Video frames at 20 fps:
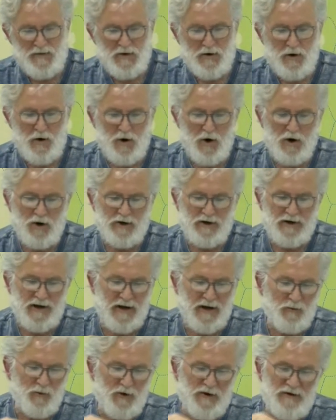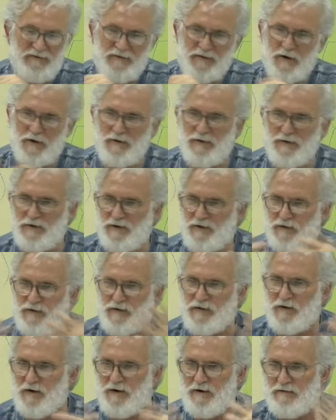Or can we further
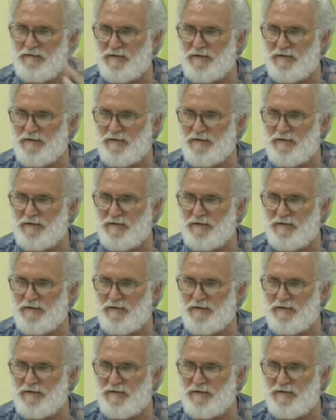discern